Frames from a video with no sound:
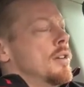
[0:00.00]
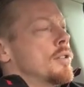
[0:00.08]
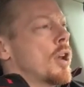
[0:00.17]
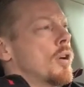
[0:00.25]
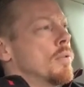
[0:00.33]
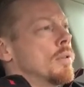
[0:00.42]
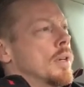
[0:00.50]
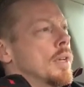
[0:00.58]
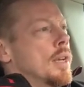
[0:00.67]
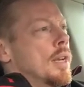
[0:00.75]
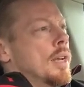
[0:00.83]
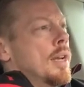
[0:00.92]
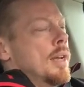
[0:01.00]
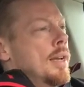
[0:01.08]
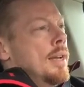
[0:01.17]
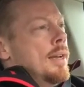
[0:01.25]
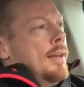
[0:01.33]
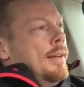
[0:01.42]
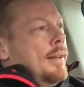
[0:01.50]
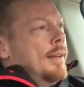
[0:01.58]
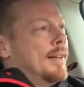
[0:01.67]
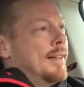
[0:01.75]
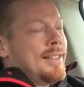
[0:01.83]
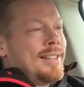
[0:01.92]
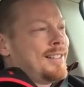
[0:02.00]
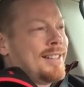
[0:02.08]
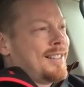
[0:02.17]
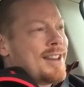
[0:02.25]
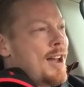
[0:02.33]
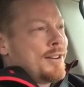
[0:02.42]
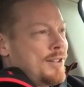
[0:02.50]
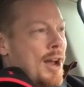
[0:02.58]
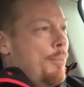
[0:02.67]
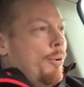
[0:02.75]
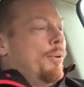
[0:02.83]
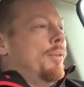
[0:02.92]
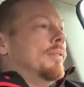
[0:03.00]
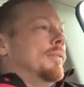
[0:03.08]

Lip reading: So it's not double,